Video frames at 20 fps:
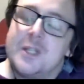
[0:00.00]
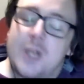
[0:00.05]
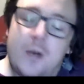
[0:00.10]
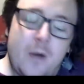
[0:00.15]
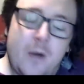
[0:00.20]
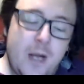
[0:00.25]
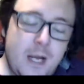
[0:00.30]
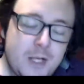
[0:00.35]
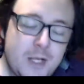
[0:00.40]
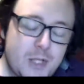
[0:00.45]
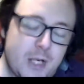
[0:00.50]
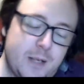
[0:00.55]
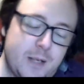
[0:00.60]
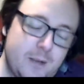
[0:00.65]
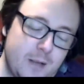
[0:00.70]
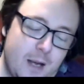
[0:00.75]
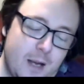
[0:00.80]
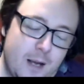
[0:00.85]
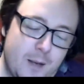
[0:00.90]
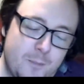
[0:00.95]
so
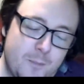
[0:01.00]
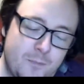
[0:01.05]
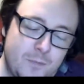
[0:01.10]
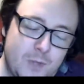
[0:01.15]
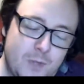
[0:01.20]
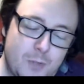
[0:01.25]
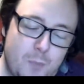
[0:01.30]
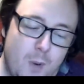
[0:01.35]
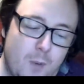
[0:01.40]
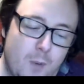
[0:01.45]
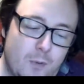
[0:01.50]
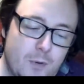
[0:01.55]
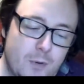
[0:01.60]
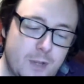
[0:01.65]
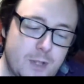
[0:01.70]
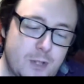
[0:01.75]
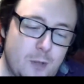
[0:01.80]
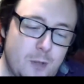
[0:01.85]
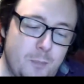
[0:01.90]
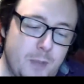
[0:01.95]
actually, um, just while we're on
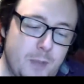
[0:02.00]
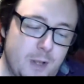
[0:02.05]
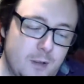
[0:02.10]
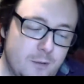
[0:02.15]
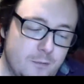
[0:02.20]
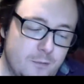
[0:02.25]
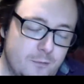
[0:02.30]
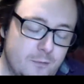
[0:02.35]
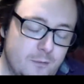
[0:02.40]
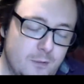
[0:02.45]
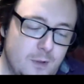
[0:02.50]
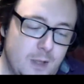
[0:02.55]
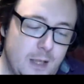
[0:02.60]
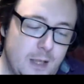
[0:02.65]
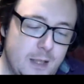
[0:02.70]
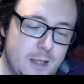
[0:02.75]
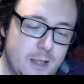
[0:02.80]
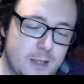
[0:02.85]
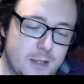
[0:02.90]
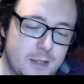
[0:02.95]
the topic of
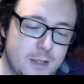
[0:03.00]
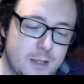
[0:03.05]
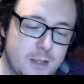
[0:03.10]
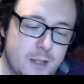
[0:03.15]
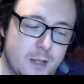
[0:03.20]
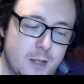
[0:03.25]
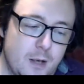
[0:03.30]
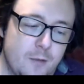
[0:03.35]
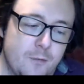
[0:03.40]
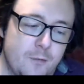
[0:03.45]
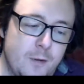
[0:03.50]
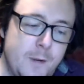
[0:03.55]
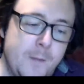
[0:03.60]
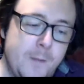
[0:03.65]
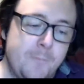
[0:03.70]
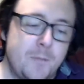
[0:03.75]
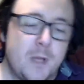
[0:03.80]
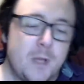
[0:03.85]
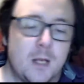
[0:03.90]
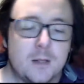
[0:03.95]
clinics and stuff,
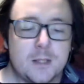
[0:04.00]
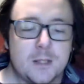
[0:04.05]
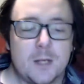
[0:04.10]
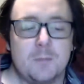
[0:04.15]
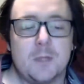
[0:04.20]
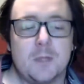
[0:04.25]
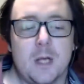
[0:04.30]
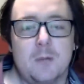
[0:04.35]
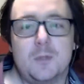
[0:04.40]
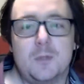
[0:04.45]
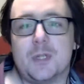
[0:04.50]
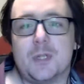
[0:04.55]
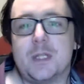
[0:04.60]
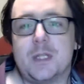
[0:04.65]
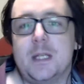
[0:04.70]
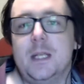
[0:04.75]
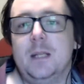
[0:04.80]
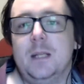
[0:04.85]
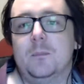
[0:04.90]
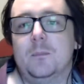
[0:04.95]
sometimes you'll
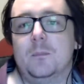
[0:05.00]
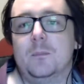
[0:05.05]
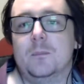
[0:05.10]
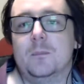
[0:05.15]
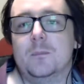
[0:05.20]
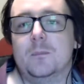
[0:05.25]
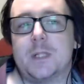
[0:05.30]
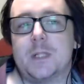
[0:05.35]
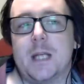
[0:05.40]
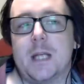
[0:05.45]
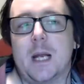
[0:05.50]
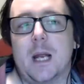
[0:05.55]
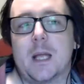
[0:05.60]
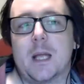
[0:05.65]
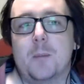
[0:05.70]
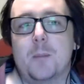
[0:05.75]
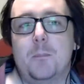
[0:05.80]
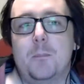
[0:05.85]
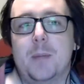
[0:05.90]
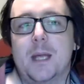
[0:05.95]
see, say,
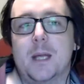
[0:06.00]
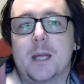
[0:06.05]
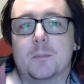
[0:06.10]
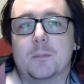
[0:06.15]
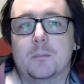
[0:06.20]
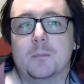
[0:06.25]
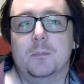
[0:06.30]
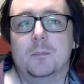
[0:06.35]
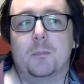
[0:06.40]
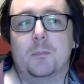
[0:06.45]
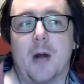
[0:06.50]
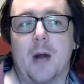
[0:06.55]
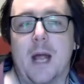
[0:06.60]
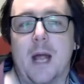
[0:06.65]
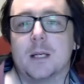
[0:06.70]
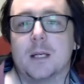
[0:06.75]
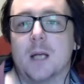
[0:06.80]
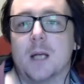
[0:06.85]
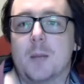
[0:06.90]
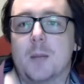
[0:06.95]
like a big
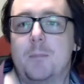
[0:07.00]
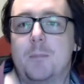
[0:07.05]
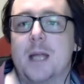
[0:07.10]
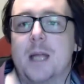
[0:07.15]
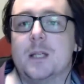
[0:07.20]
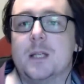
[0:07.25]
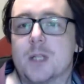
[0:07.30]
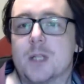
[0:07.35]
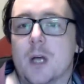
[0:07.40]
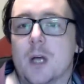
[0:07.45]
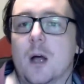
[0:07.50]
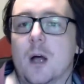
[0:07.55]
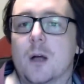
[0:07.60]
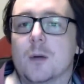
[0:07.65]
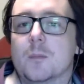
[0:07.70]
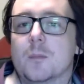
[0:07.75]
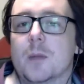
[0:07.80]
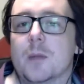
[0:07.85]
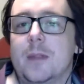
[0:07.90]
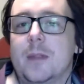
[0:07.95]
brand like Pets at
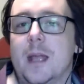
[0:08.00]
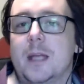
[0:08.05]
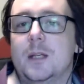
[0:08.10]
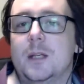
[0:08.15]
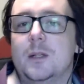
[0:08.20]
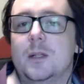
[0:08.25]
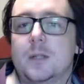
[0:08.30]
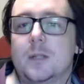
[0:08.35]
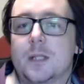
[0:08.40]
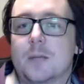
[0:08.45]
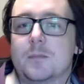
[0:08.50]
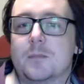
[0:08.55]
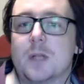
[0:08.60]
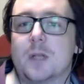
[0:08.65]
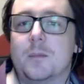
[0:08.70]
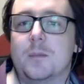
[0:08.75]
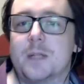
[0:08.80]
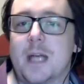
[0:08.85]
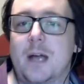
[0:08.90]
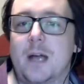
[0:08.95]
Home, and they
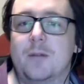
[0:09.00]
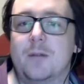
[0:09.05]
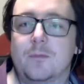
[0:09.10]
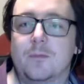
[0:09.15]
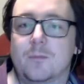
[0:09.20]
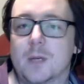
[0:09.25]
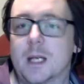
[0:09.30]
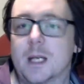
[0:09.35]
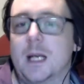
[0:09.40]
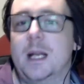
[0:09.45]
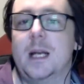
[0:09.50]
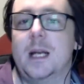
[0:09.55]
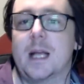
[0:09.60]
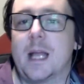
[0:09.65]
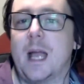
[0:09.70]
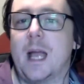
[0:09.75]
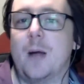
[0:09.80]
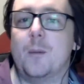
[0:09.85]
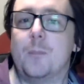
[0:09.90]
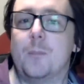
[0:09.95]
sometimes have a
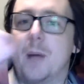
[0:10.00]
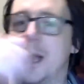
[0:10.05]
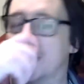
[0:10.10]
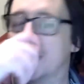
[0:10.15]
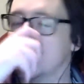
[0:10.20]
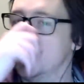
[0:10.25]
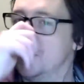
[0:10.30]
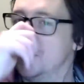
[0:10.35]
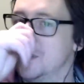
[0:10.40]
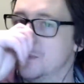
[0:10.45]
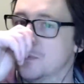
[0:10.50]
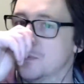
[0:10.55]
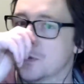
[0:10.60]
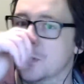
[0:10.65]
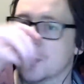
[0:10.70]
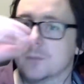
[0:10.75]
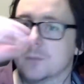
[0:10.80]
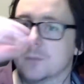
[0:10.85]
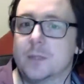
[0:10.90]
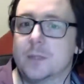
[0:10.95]
clinic out back that people
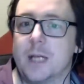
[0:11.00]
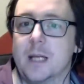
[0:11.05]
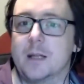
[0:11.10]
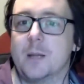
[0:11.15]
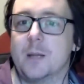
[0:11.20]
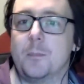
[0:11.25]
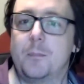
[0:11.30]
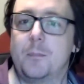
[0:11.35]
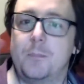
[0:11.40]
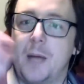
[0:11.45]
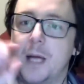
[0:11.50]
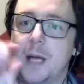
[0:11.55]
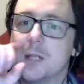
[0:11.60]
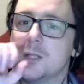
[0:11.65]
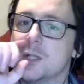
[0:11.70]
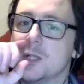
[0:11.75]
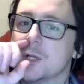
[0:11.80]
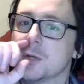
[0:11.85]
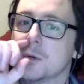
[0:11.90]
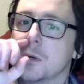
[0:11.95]
could take their
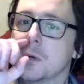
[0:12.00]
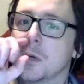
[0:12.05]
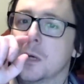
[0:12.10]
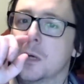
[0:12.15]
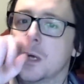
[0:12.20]
pet to.